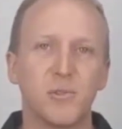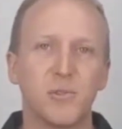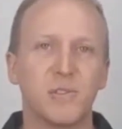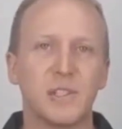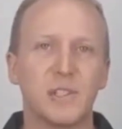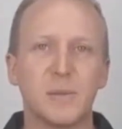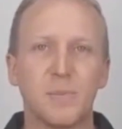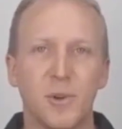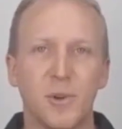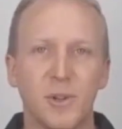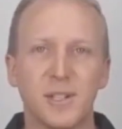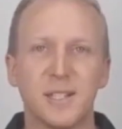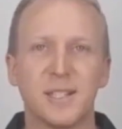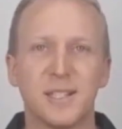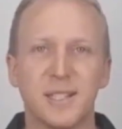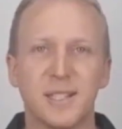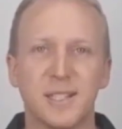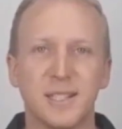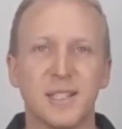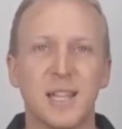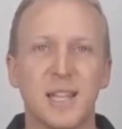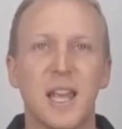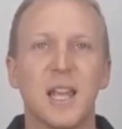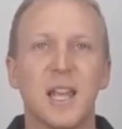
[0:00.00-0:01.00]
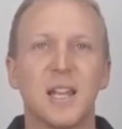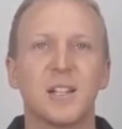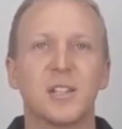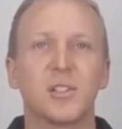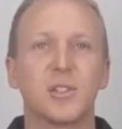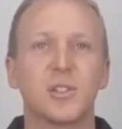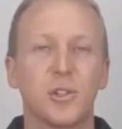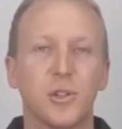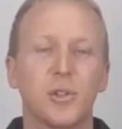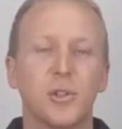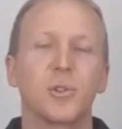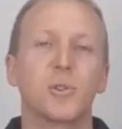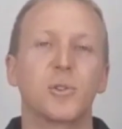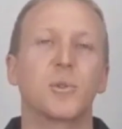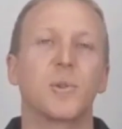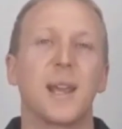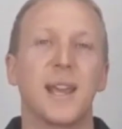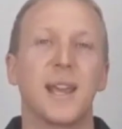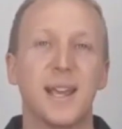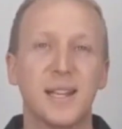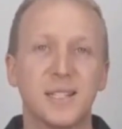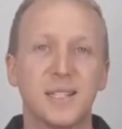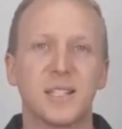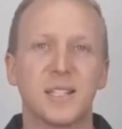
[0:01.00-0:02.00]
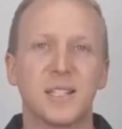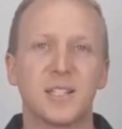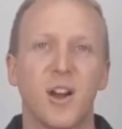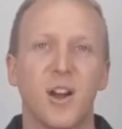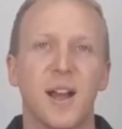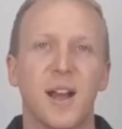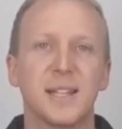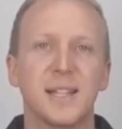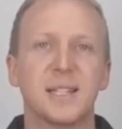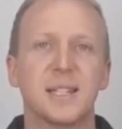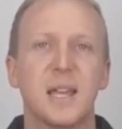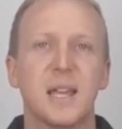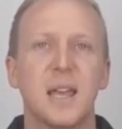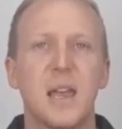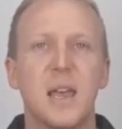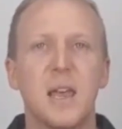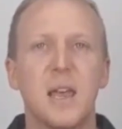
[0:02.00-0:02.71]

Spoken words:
responses to exercise,